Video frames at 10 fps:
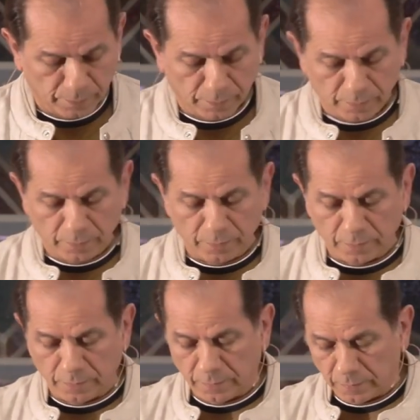
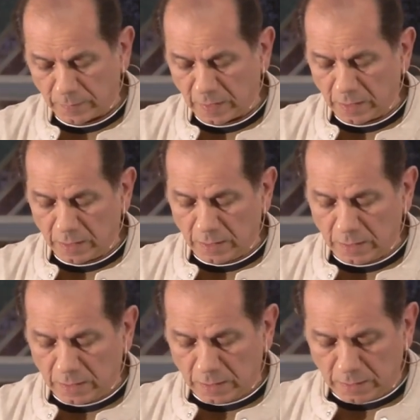
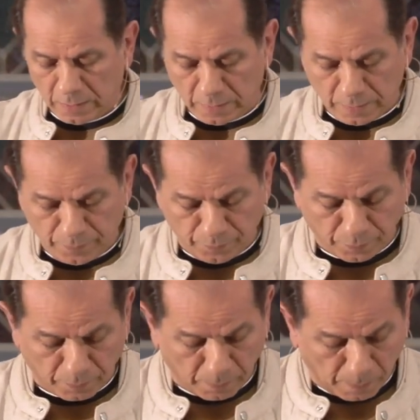
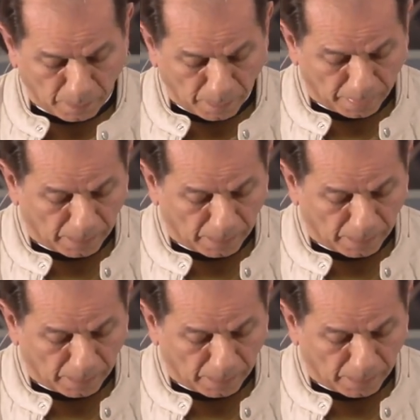(silence)